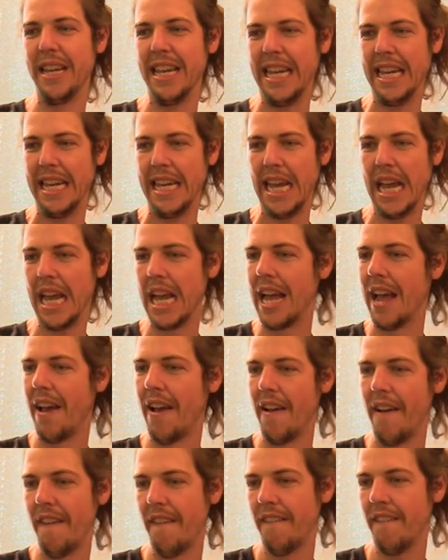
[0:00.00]
a
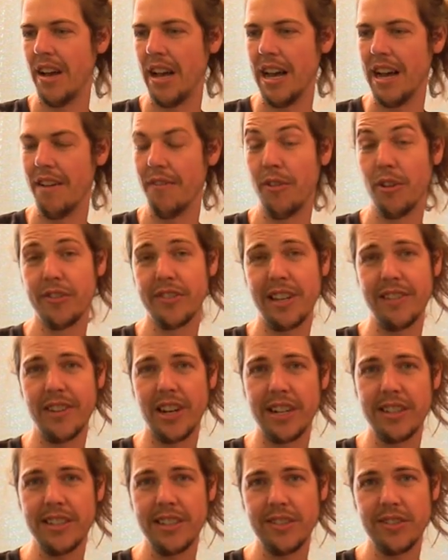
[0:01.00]
uh, full time
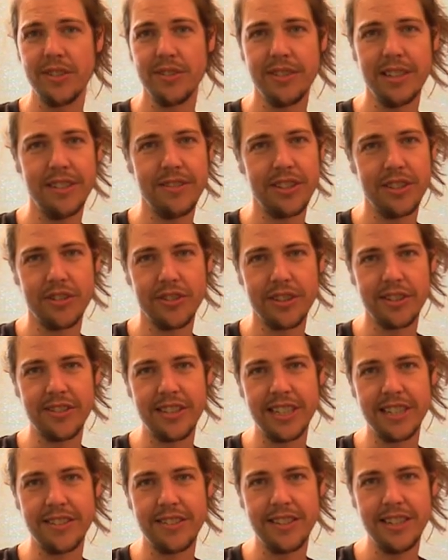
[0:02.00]
artist who lives in Norris,
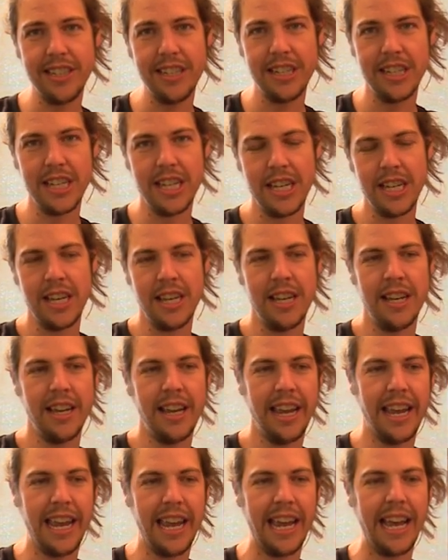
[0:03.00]
Tennessee
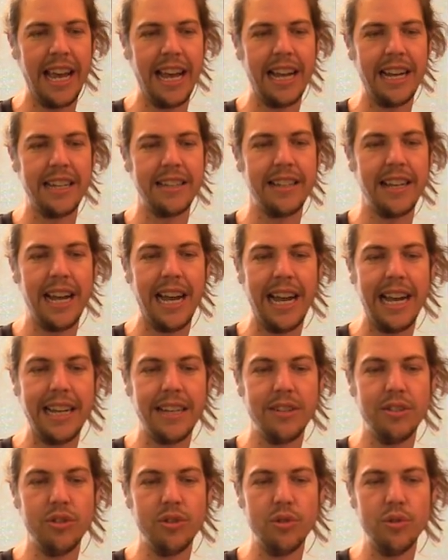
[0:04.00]
and
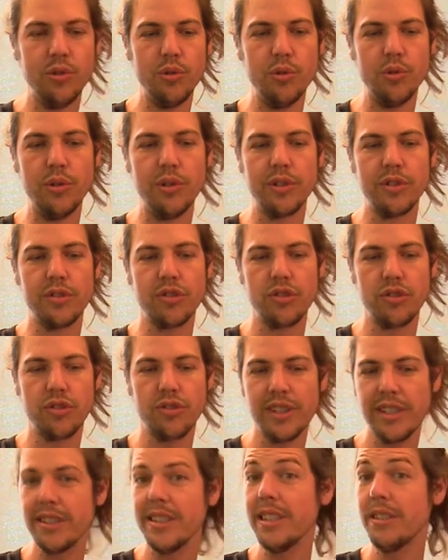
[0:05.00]
I do
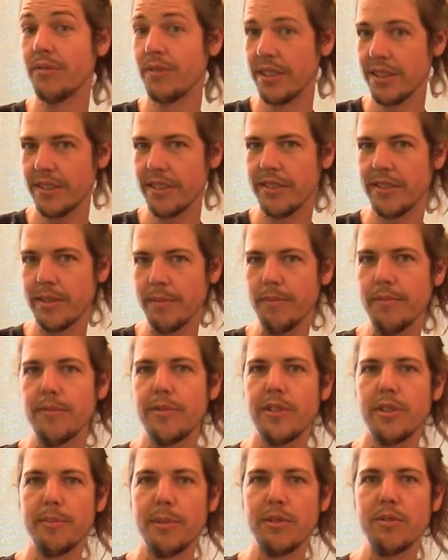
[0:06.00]
strictly realism
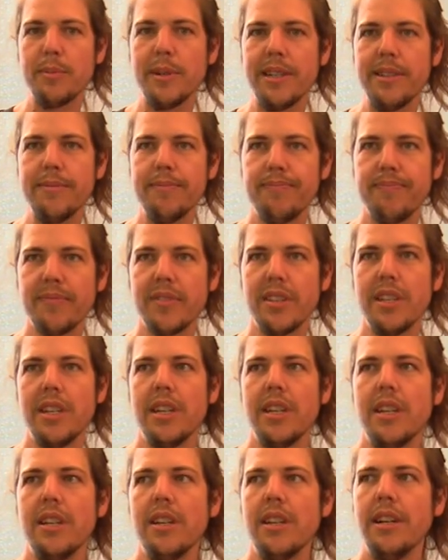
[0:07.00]
for the most part.
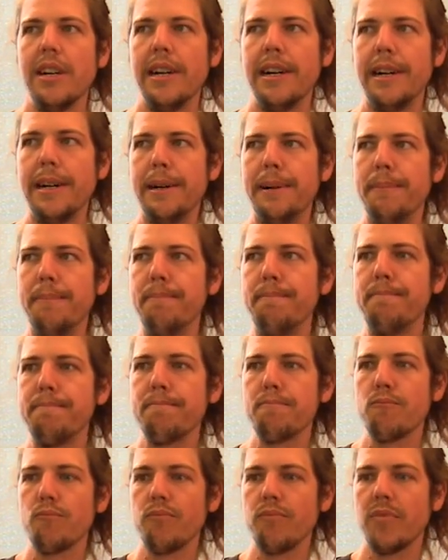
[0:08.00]

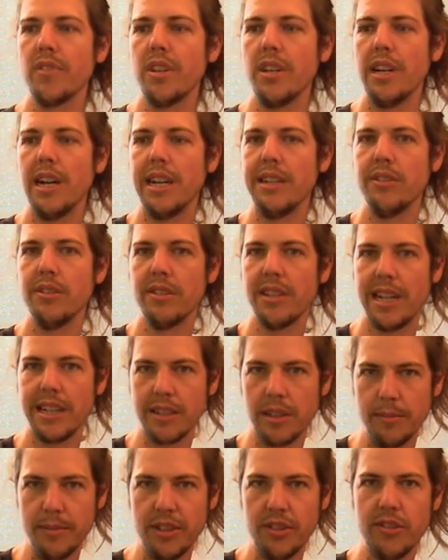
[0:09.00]
Um, I do a lot of
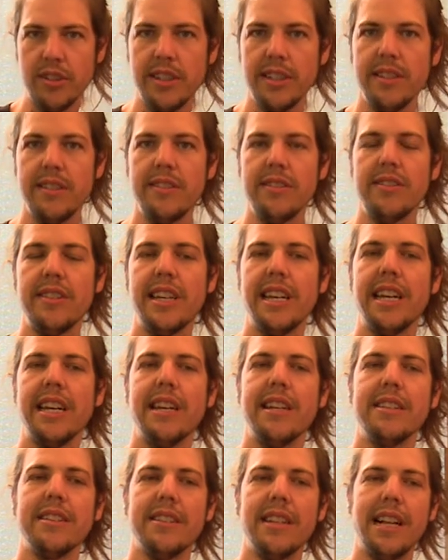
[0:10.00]
commissions
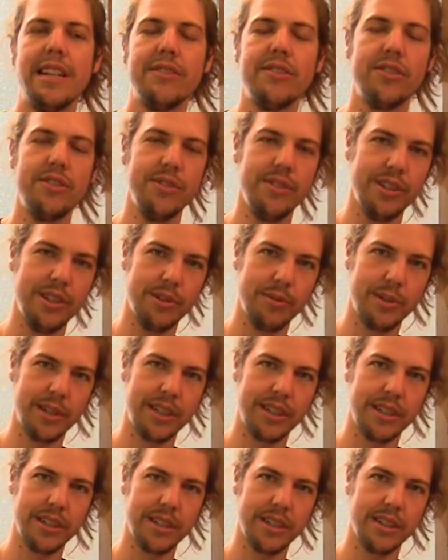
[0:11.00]
and a lot of studio
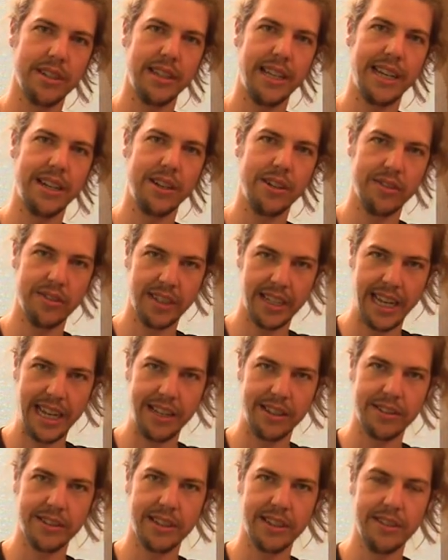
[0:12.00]
work that goes to
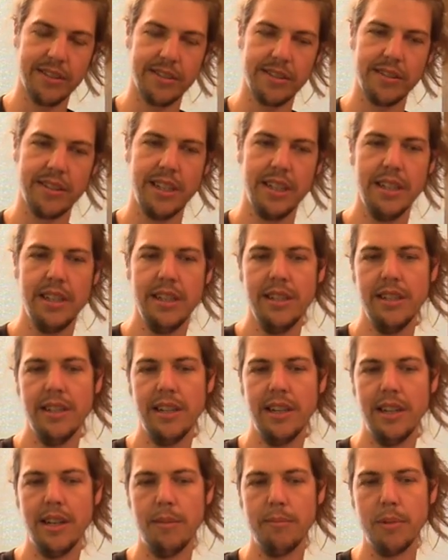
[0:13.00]
galleries,
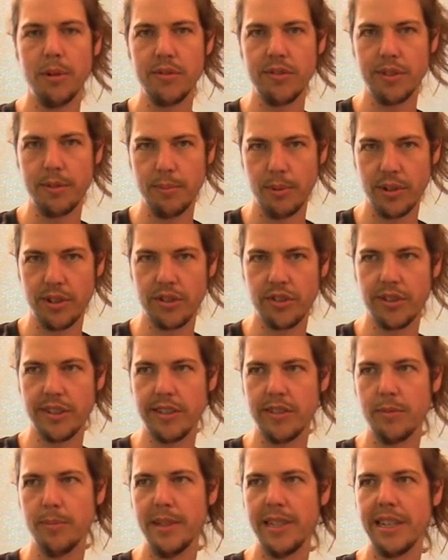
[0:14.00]
uh, mostly
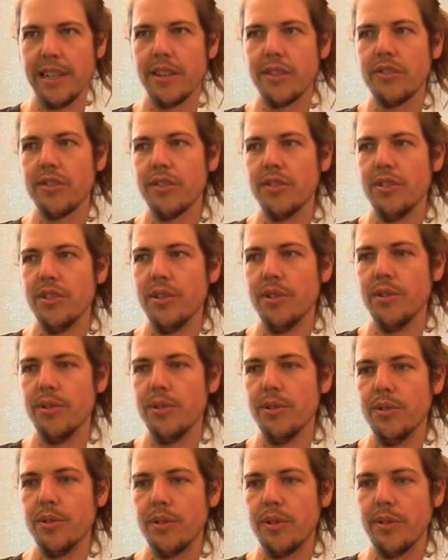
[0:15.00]
portraits, but I also
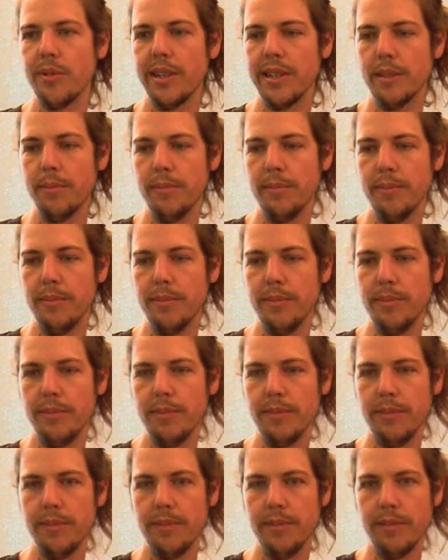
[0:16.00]
do quite a bit
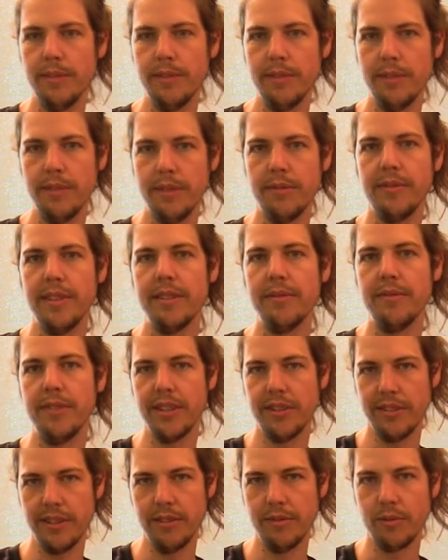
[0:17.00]
of still life and
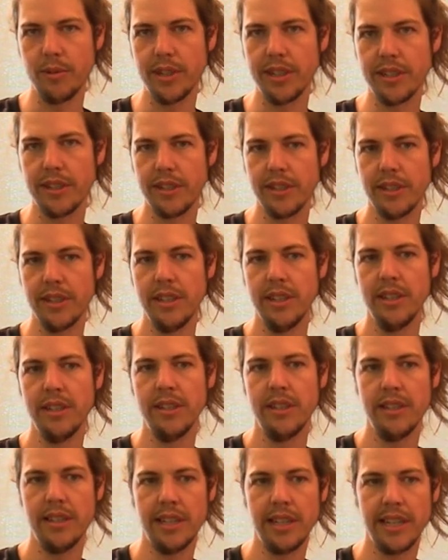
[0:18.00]
figurative work.
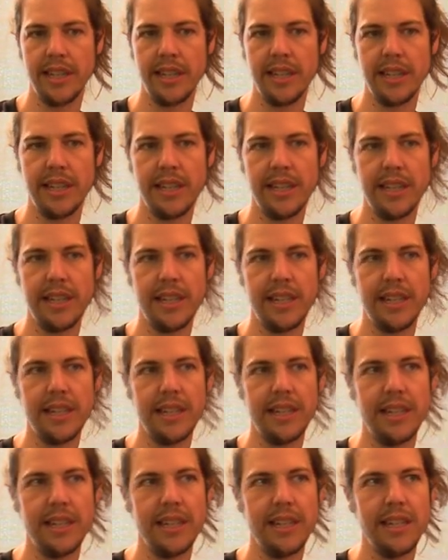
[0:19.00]
And I've
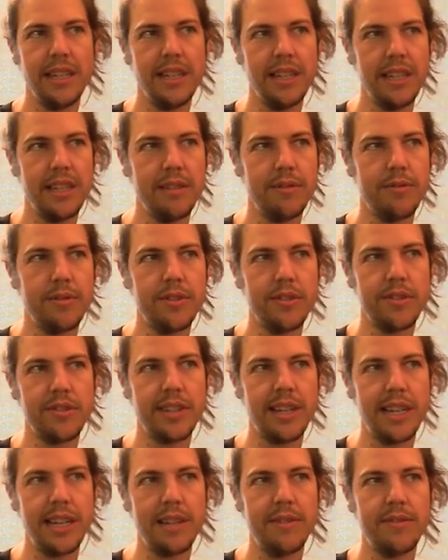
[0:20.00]
been painting full
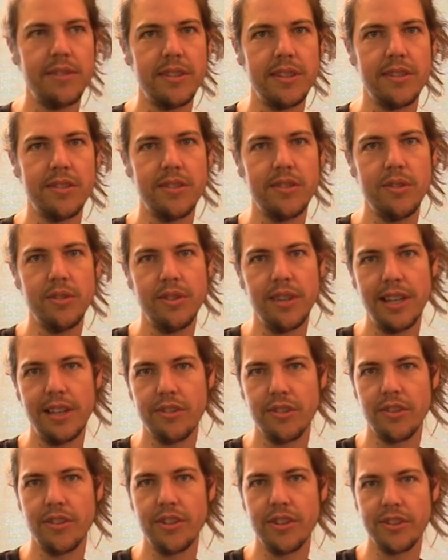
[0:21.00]
time since
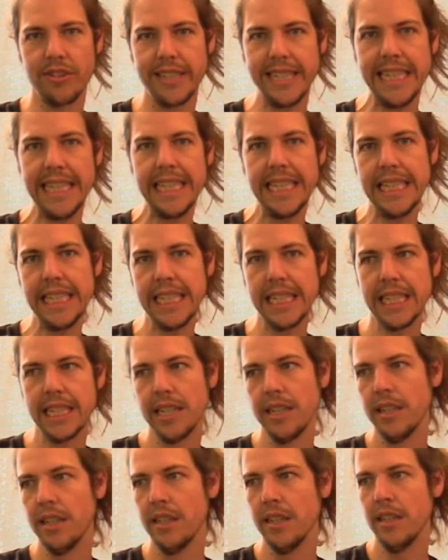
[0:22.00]
2013.
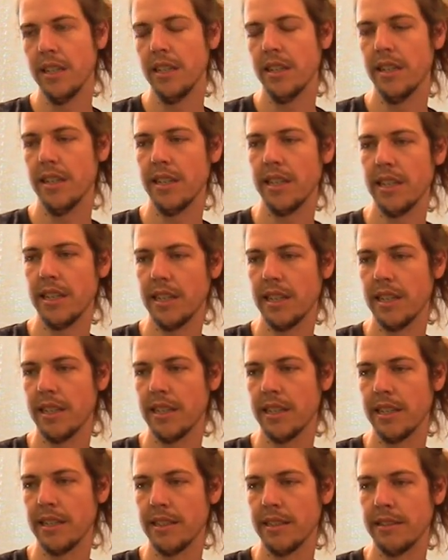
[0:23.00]

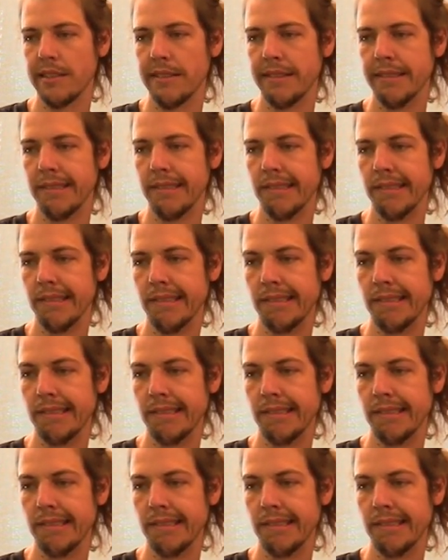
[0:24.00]
And